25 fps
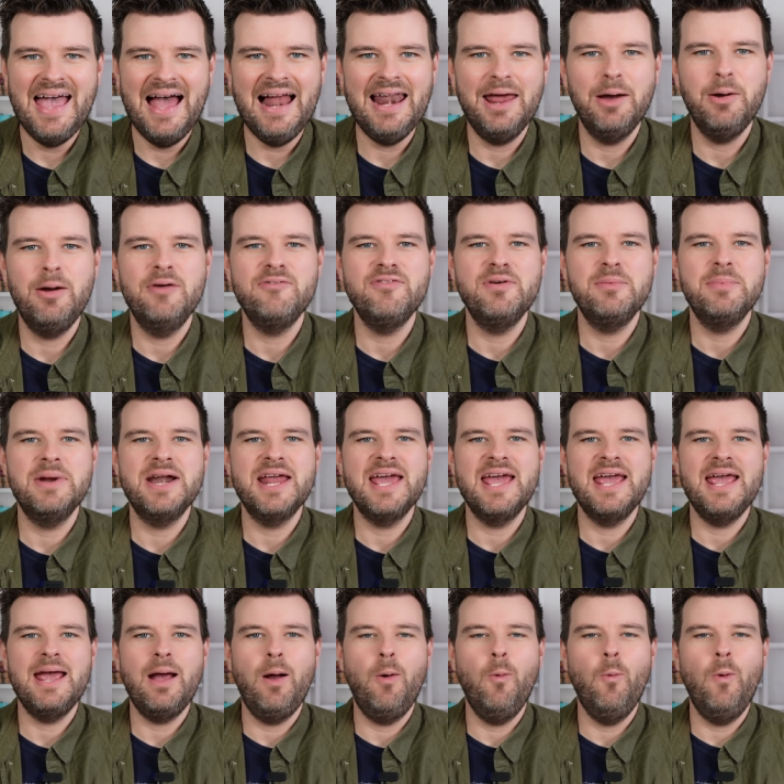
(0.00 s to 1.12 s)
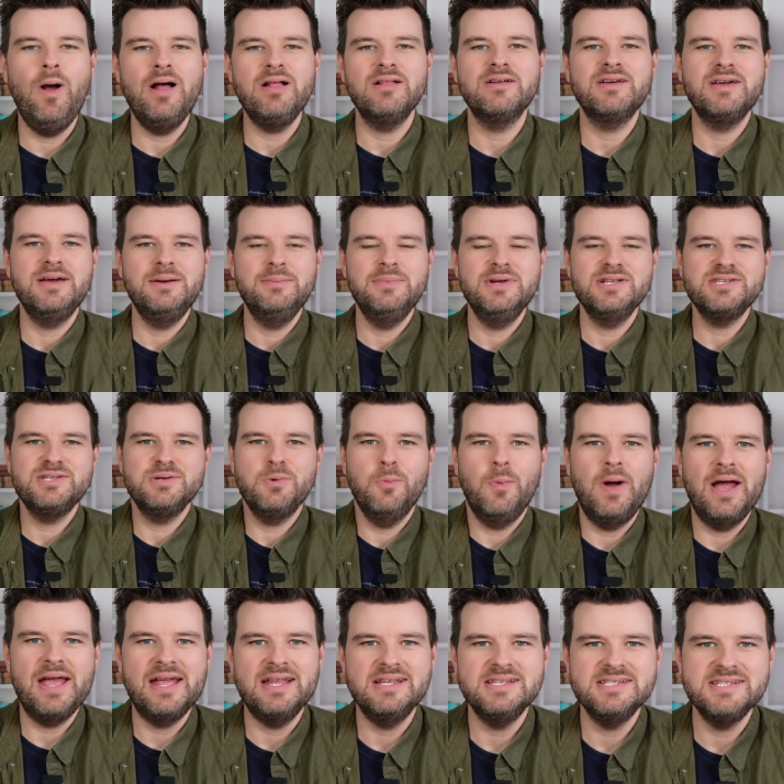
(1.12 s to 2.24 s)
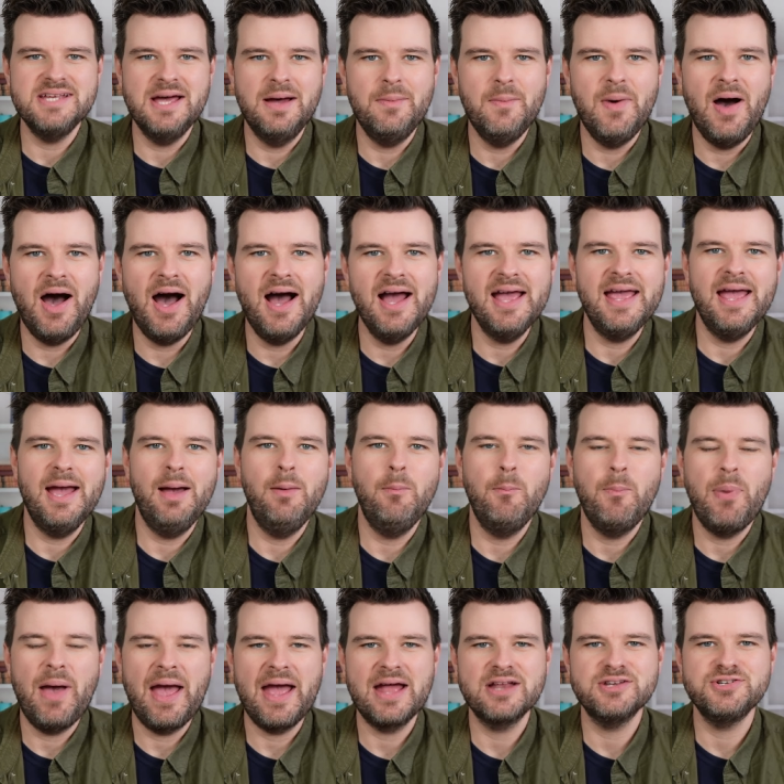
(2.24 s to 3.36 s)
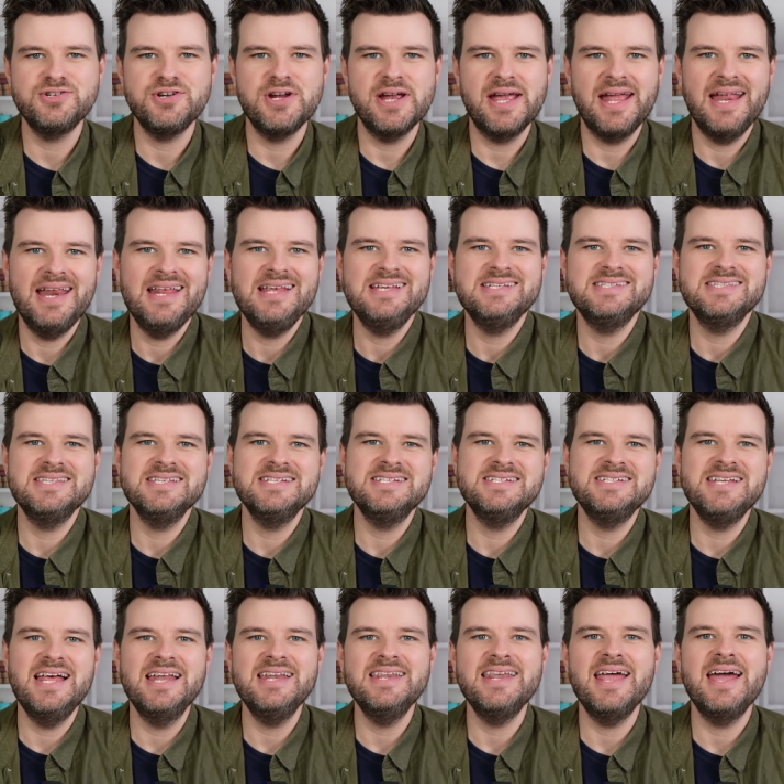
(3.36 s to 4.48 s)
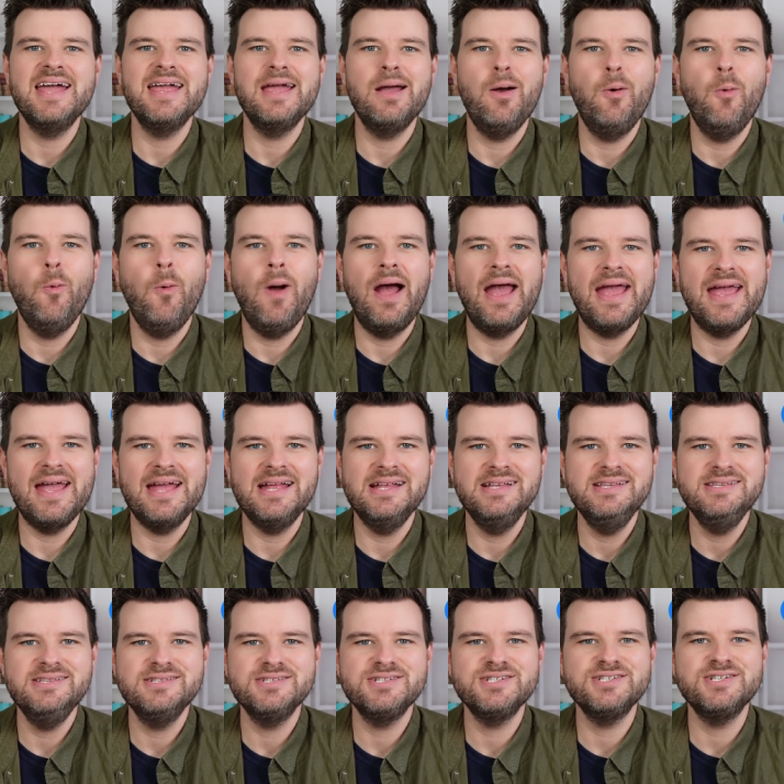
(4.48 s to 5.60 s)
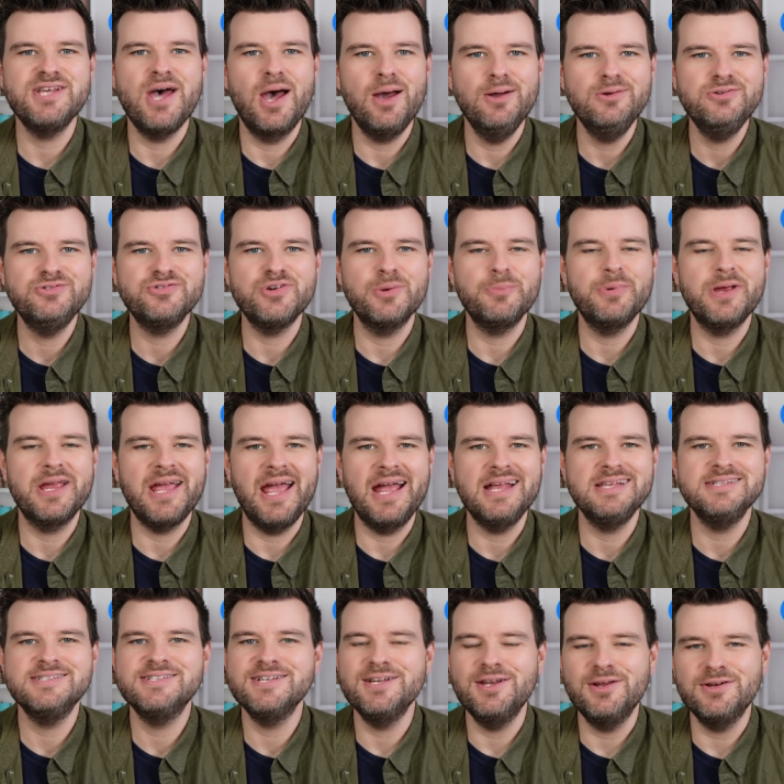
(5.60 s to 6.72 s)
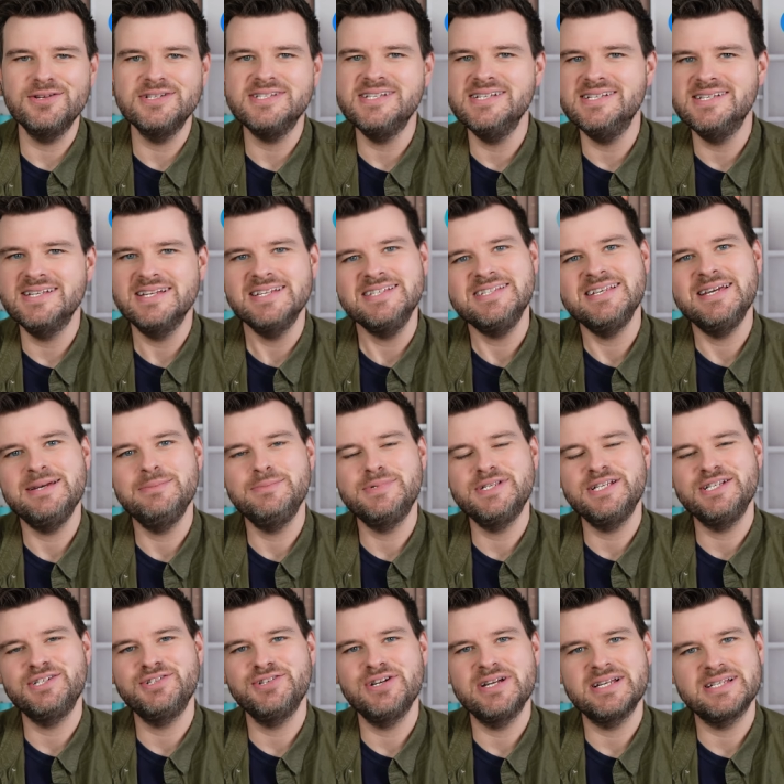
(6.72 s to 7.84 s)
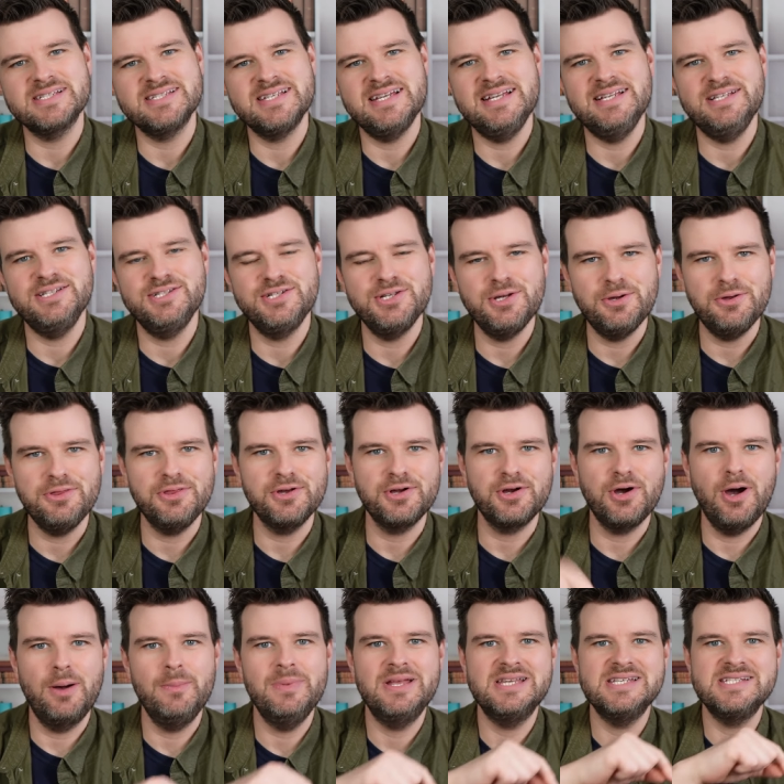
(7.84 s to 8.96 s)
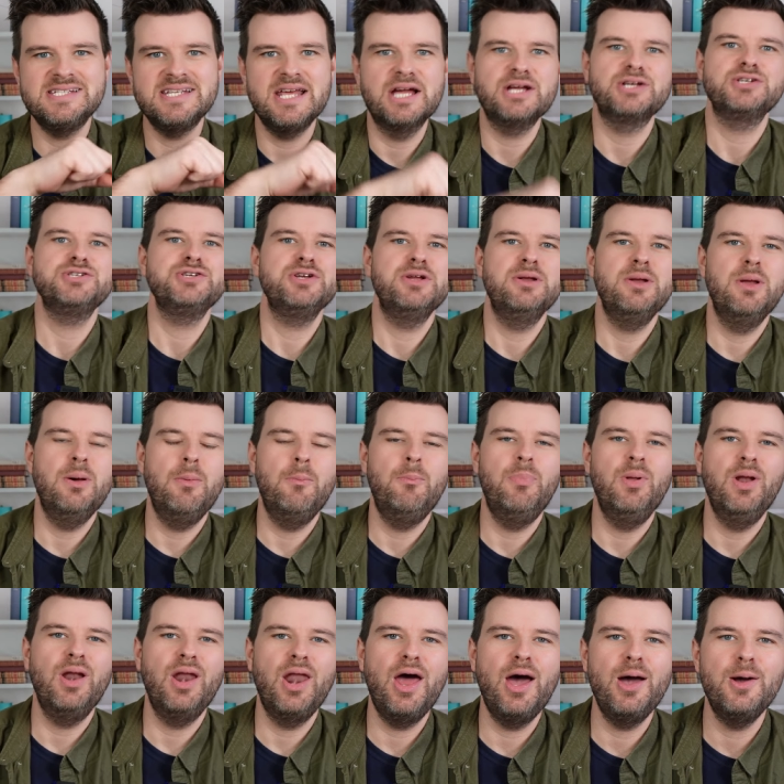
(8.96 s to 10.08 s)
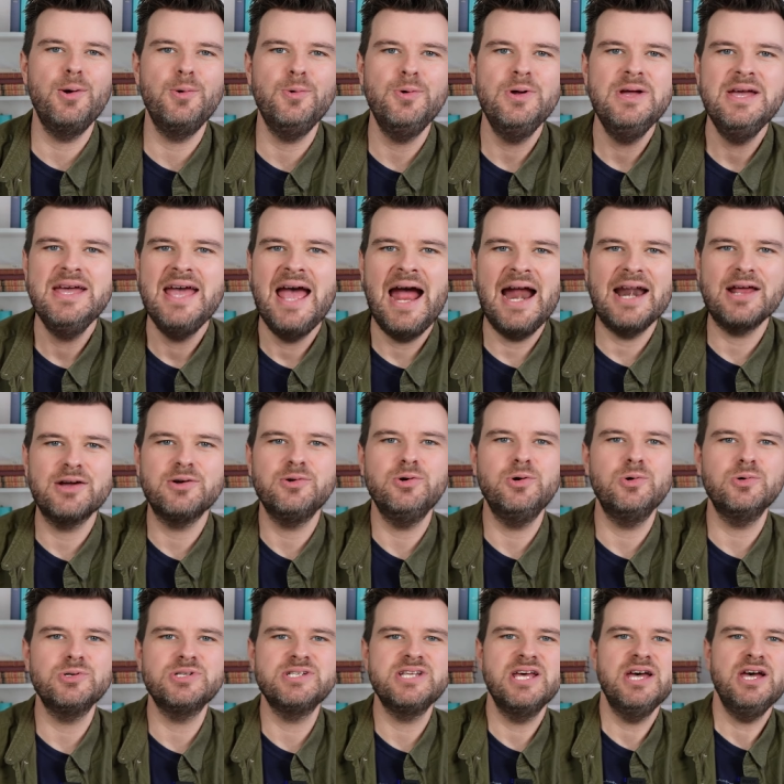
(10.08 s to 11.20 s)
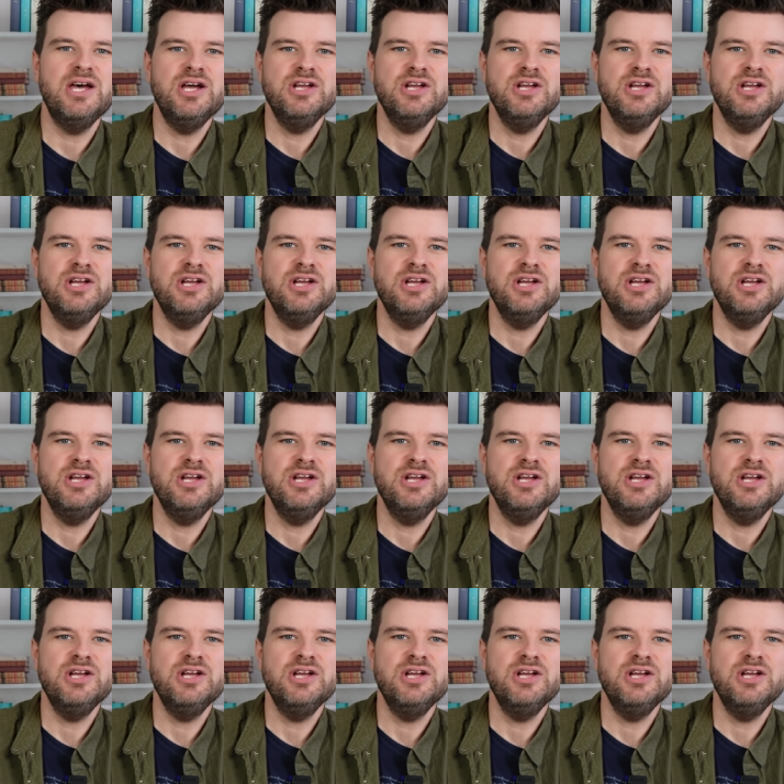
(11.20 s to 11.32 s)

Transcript: Hello everybody, welcome to Weigh In Time. I am Patrick. It is the Sunday weigh-in, so drop your gains, your losses, your tips, your tricks into the comment section below. And of course,